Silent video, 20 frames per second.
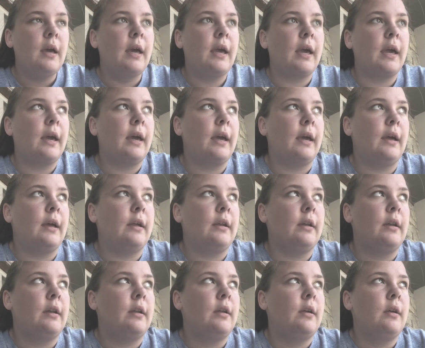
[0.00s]

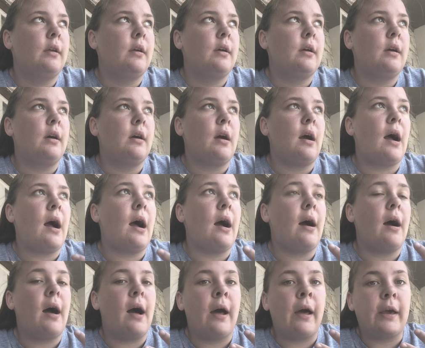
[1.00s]
And
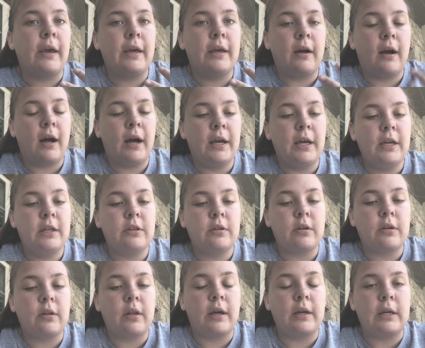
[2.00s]
I
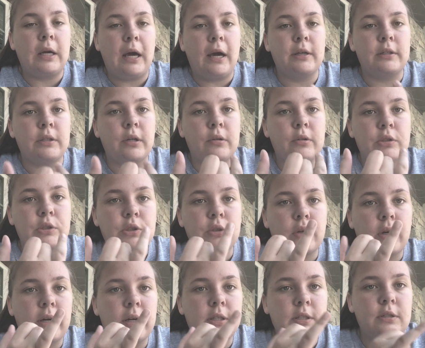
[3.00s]
either like had to go to
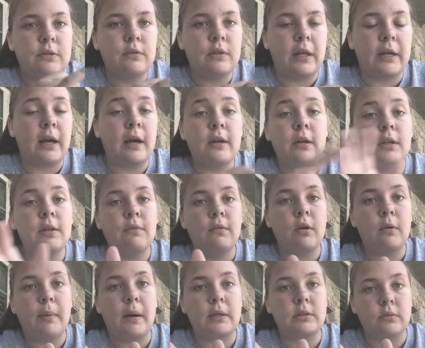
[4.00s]
Trace, like I couldn't even
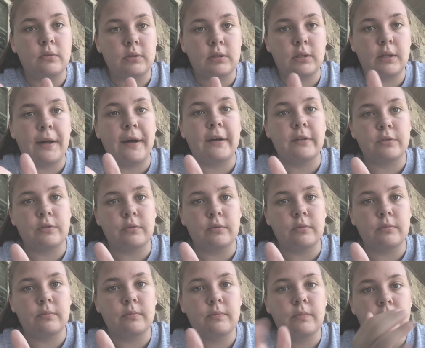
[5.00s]
go back to his
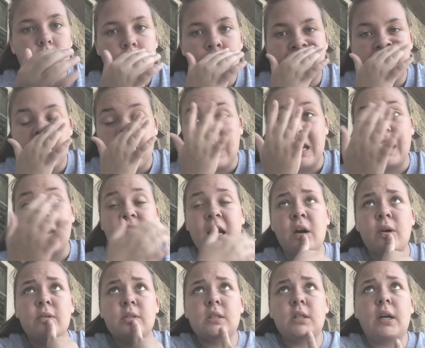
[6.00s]
classroom. And
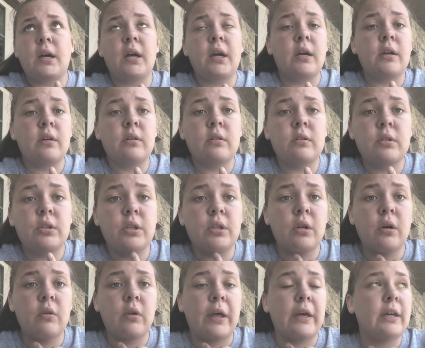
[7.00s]
I was like, you
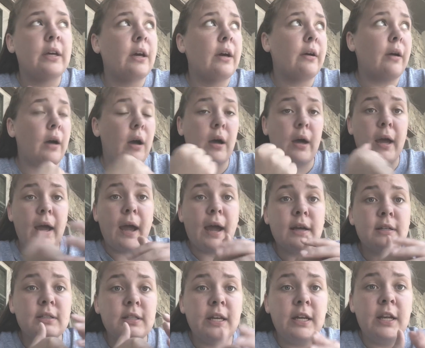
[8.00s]
know, like
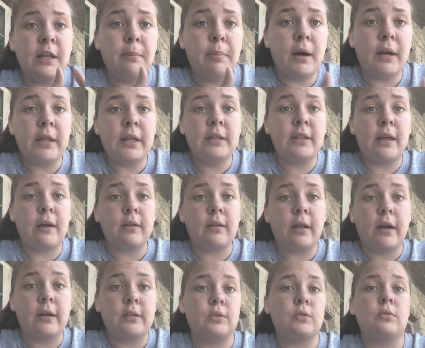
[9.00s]
ask anybody in that
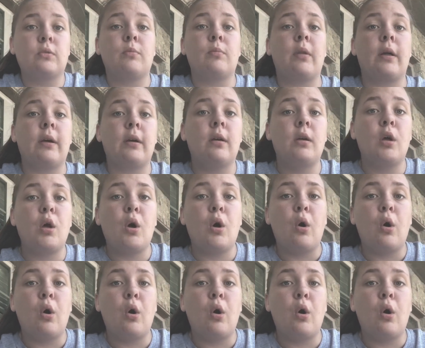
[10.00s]
classroom, like